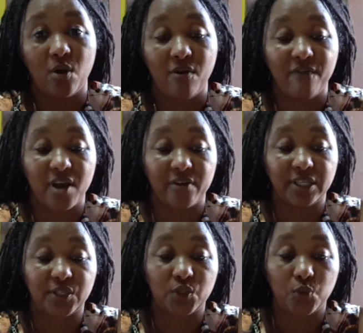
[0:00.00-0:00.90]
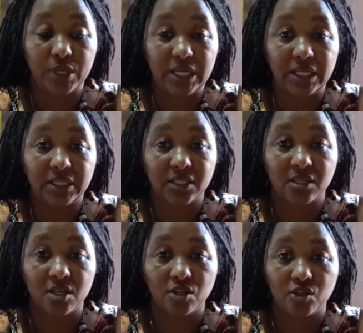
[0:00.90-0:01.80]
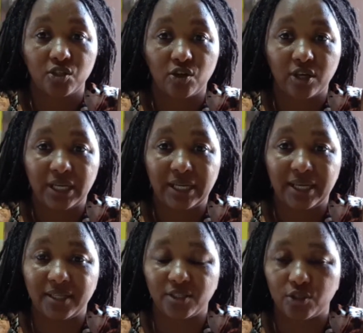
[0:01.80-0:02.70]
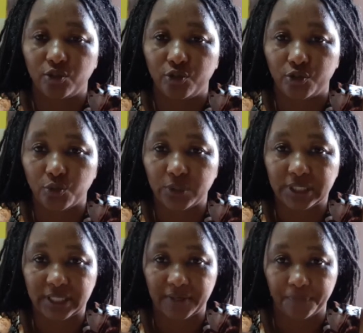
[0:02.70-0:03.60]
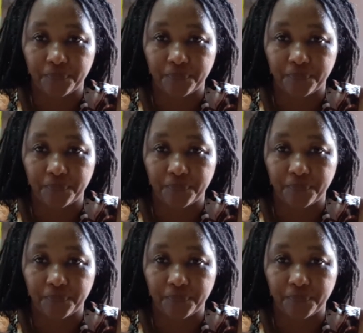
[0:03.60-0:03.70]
Very sweet, succulent, juicy.